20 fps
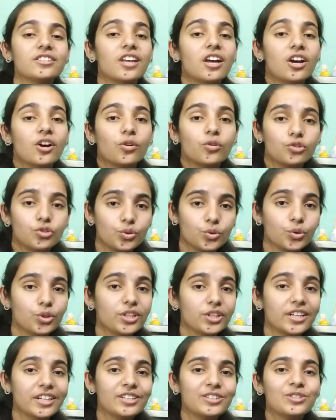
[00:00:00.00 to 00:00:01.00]
juniors
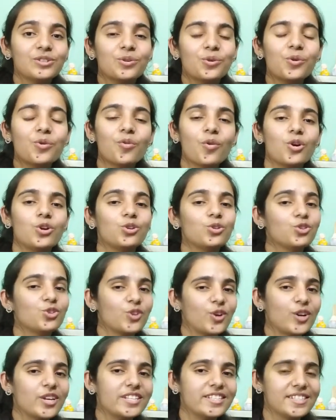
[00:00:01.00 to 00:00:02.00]
who want to join
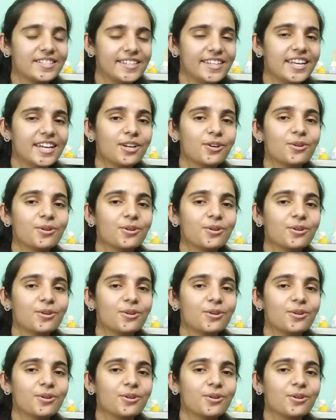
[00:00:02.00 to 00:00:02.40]
CA course